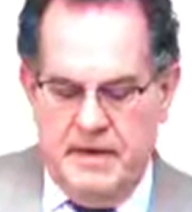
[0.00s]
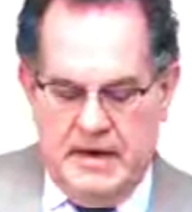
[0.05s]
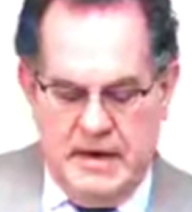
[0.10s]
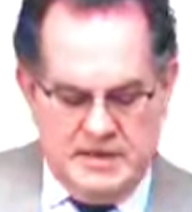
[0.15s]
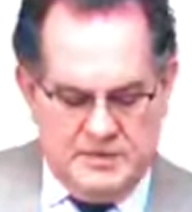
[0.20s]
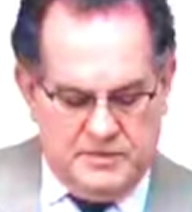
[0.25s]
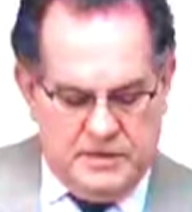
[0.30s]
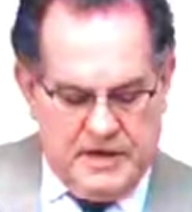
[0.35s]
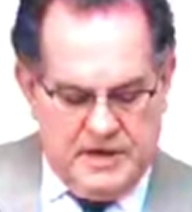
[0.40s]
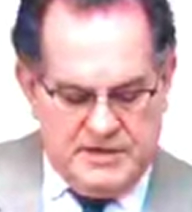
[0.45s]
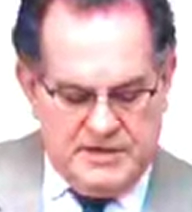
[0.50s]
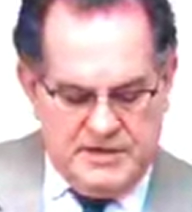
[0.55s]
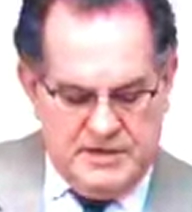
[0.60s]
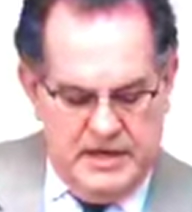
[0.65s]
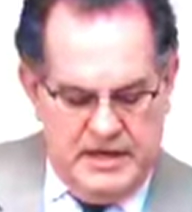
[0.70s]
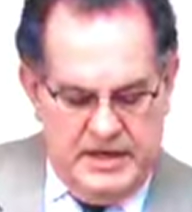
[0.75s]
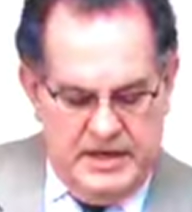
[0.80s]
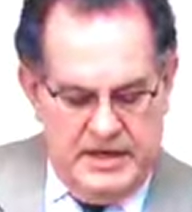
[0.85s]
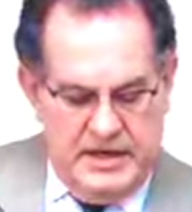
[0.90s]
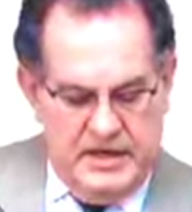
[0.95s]
that's what I
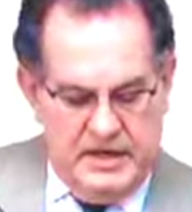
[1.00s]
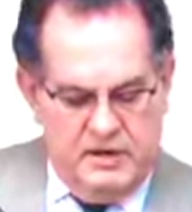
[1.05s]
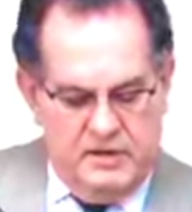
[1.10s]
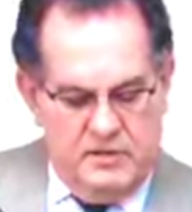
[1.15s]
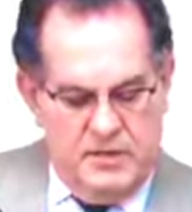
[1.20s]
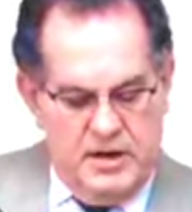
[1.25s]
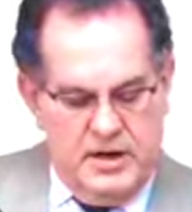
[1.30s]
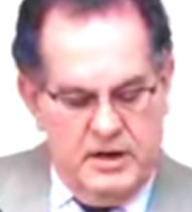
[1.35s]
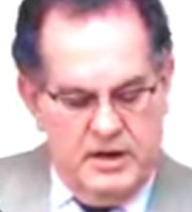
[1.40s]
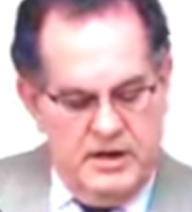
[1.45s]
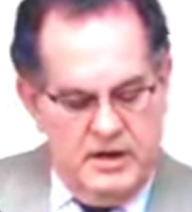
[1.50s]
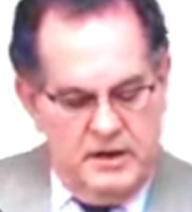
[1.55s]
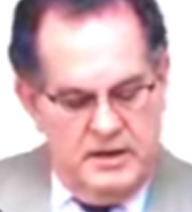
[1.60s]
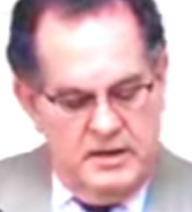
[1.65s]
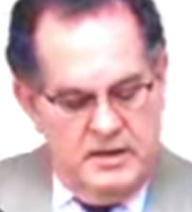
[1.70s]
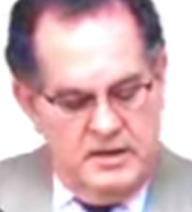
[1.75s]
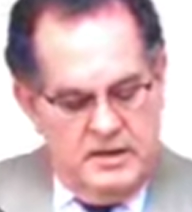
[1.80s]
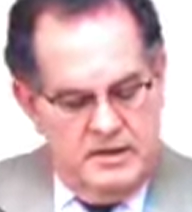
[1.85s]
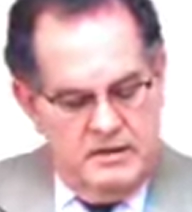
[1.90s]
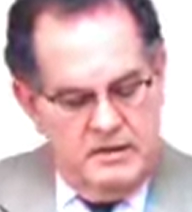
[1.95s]
see here when
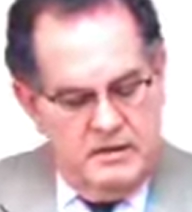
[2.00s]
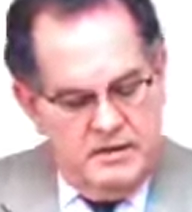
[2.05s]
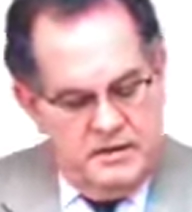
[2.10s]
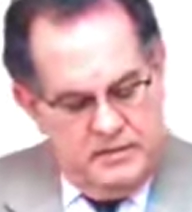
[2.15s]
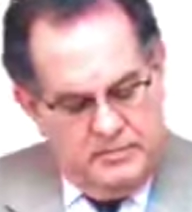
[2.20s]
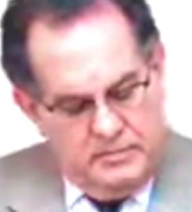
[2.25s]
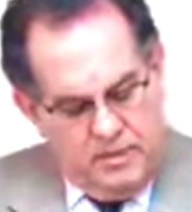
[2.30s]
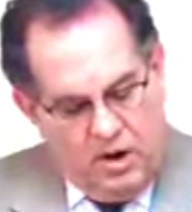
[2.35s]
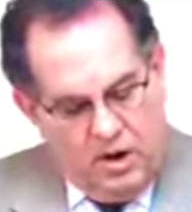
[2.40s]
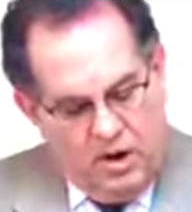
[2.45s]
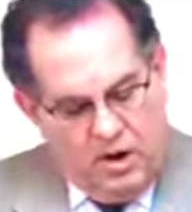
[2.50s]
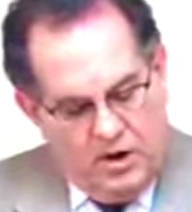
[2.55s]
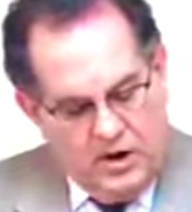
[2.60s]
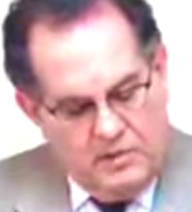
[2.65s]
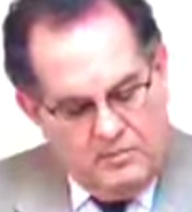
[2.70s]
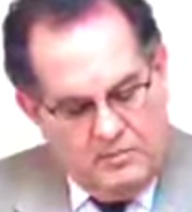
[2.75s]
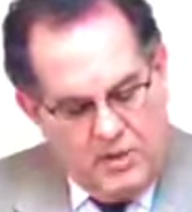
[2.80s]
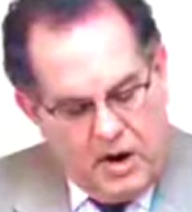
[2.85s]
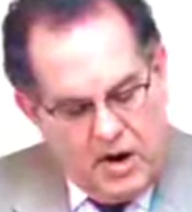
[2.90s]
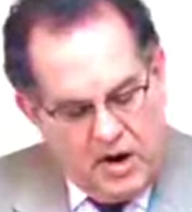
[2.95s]
Paul
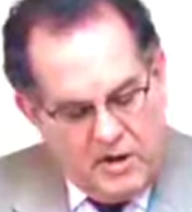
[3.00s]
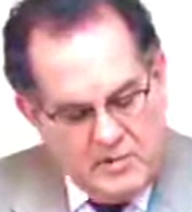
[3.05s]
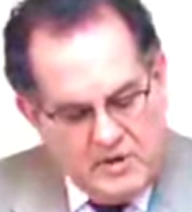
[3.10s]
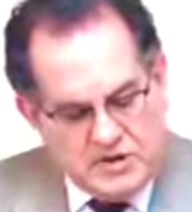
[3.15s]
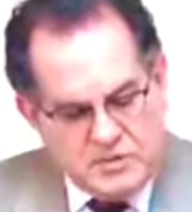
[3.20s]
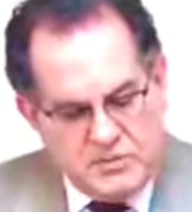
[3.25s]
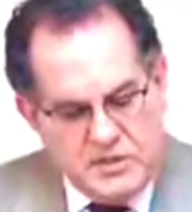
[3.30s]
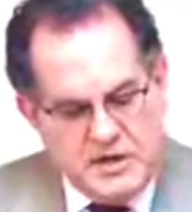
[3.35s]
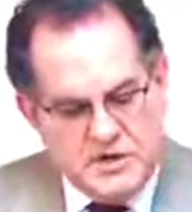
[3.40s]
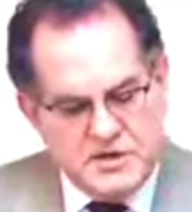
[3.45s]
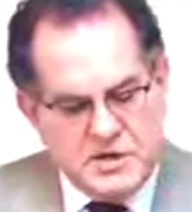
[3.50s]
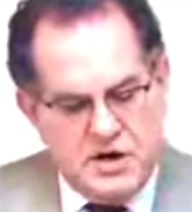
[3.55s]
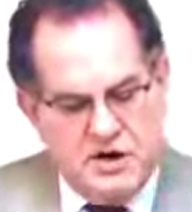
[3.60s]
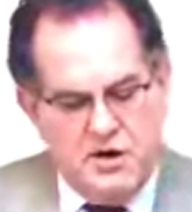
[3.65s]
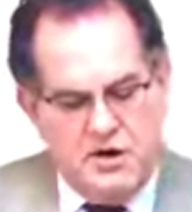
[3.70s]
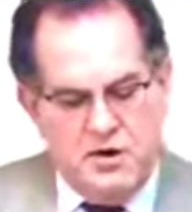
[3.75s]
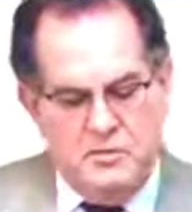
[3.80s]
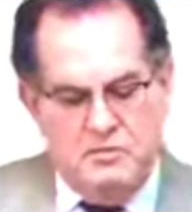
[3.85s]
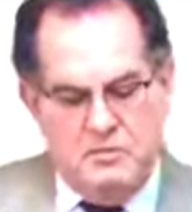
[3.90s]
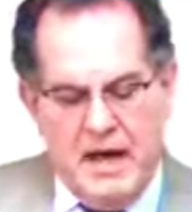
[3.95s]
and Barnabas
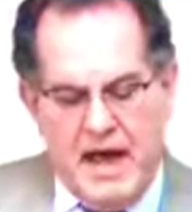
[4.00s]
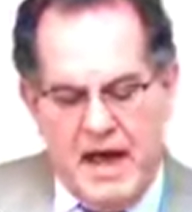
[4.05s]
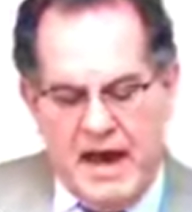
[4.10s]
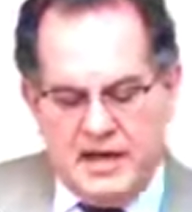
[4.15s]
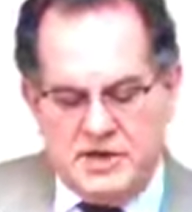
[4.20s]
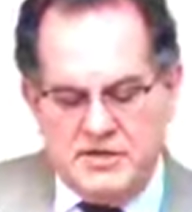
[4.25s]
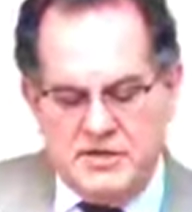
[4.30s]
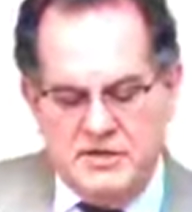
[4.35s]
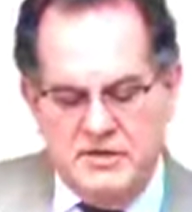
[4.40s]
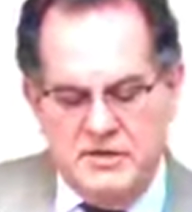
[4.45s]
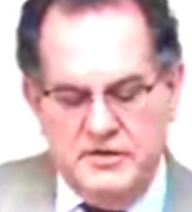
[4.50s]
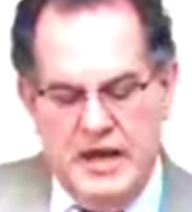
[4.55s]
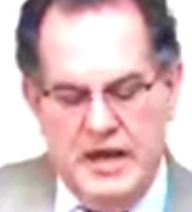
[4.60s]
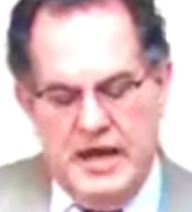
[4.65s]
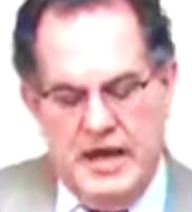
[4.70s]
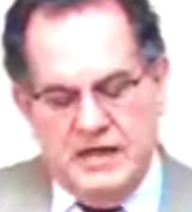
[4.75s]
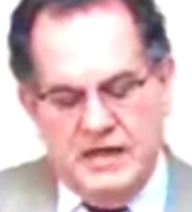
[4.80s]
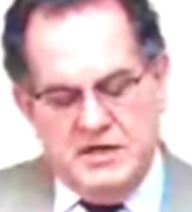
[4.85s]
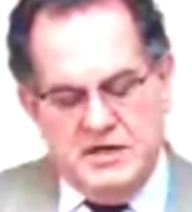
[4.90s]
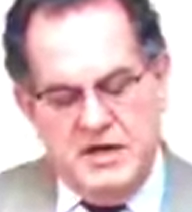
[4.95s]
returned back to
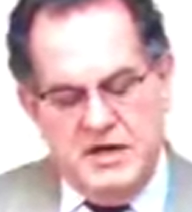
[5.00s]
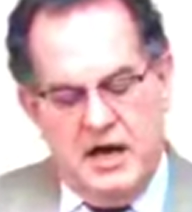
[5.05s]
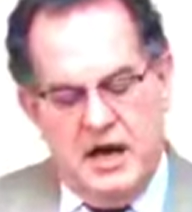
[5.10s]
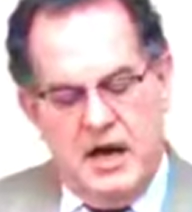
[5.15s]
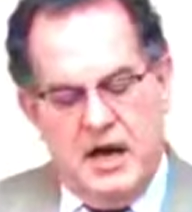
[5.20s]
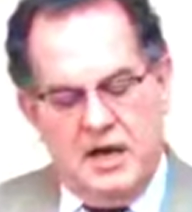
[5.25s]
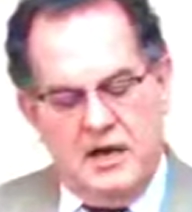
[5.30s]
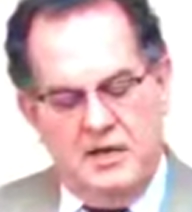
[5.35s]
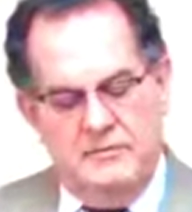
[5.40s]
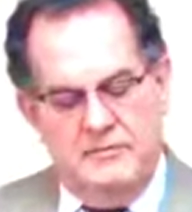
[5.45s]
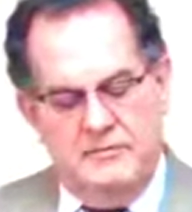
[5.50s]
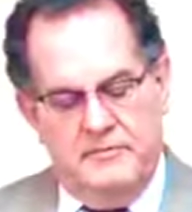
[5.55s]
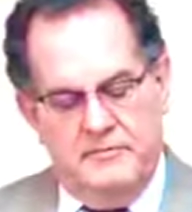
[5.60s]
Antioch,